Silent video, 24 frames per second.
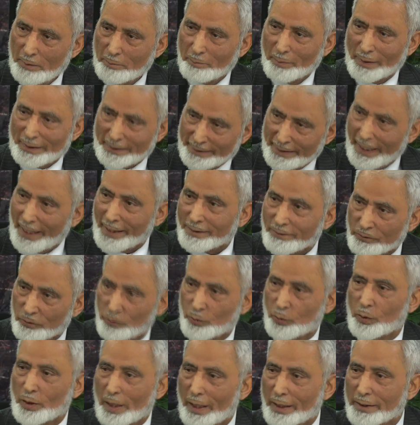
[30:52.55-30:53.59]
but yet
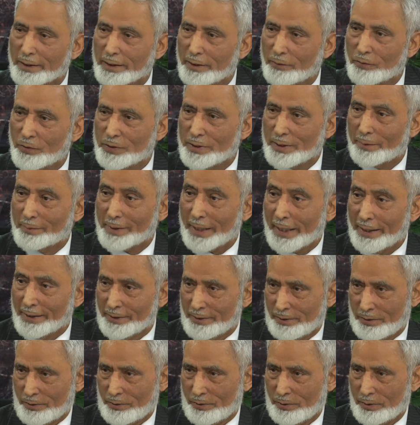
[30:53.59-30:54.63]
Quran gives them
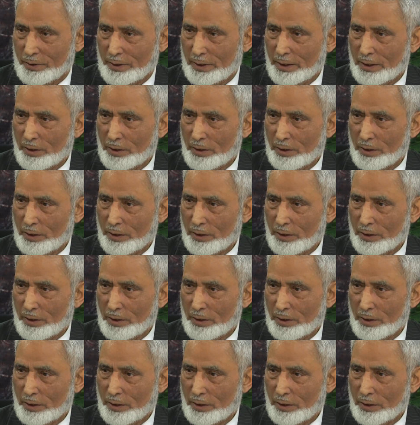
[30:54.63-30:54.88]
rights.